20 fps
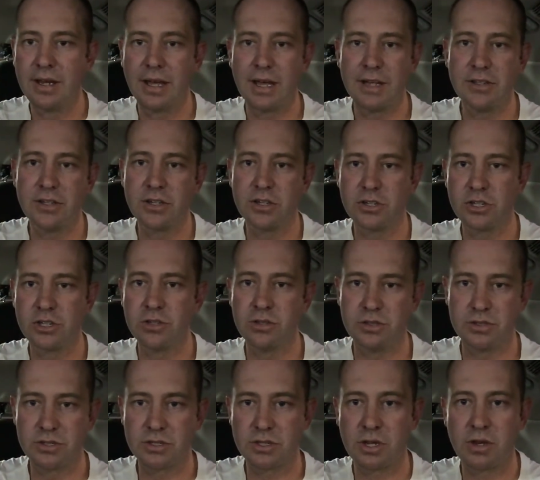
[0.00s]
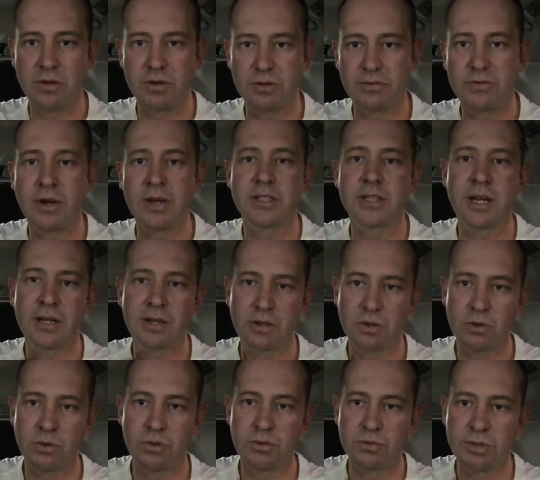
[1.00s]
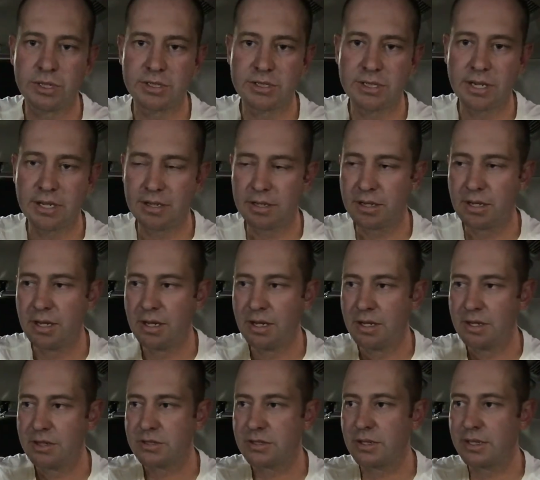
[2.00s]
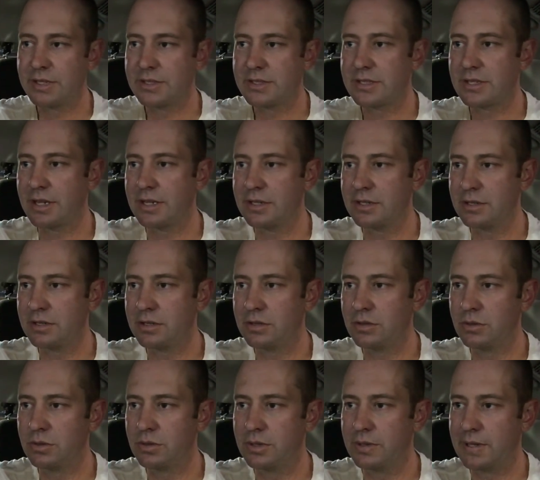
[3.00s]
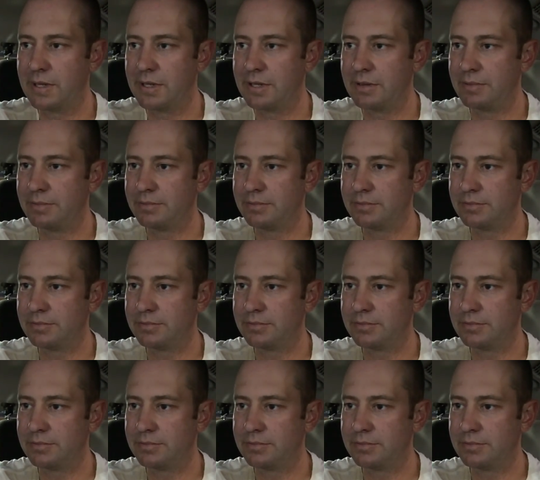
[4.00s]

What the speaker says: and you can choose to go on the front tank or the rear tank. So let's say you're